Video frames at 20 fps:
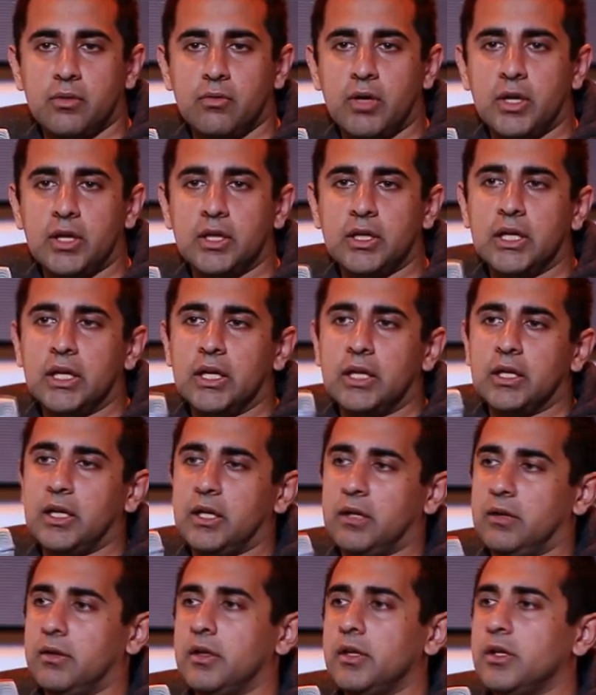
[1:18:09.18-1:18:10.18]
right?
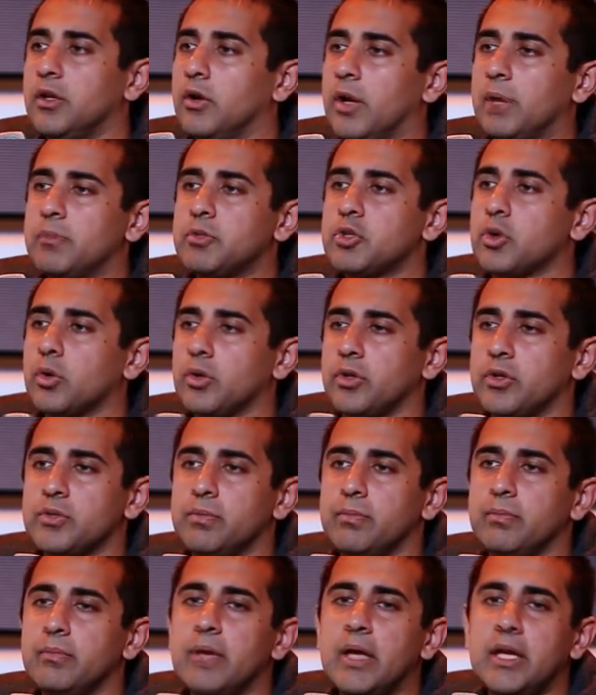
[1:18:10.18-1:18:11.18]
Like, you know, I'm sure
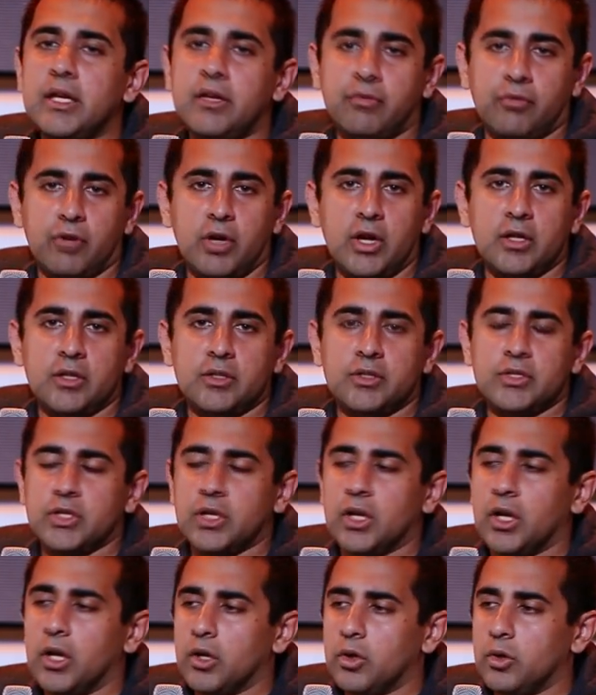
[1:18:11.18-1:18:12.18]
there's many
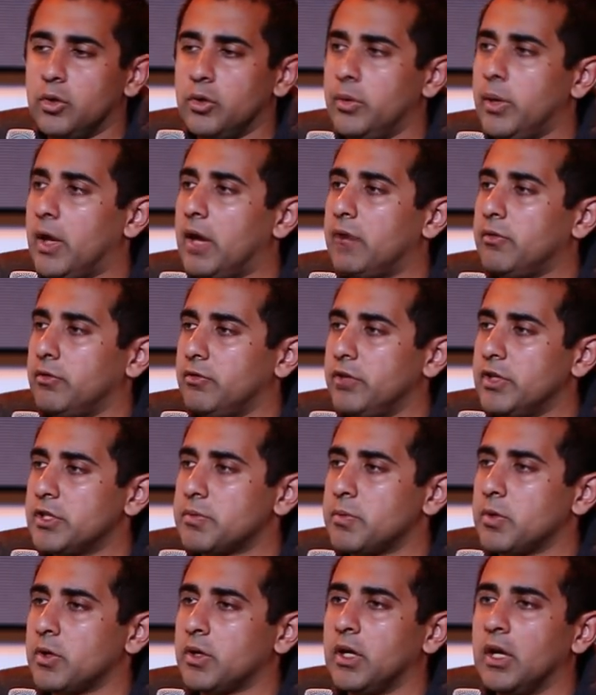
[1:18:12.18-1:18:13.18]
friends who you have on
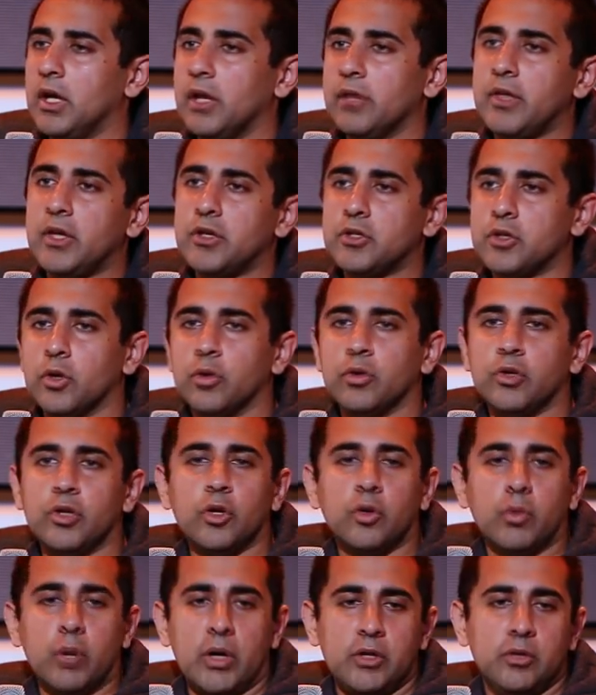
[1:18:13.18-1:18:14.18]
Facebook that don't
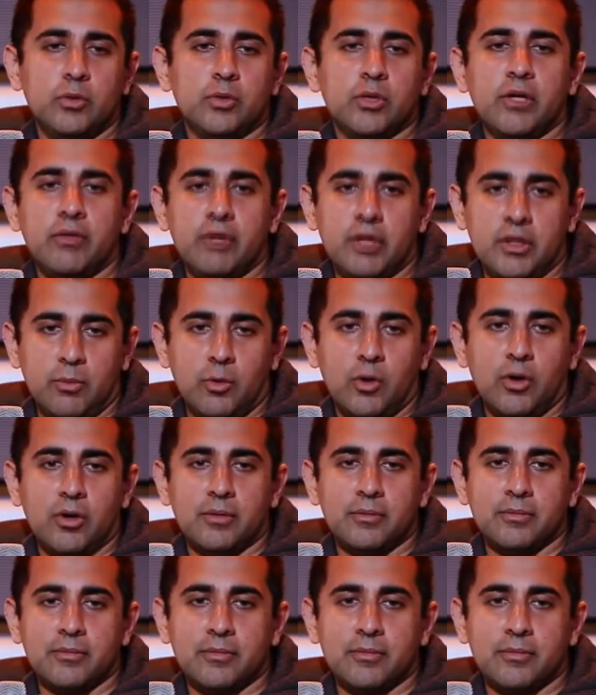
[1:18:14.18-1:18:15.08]
know where you live anymore.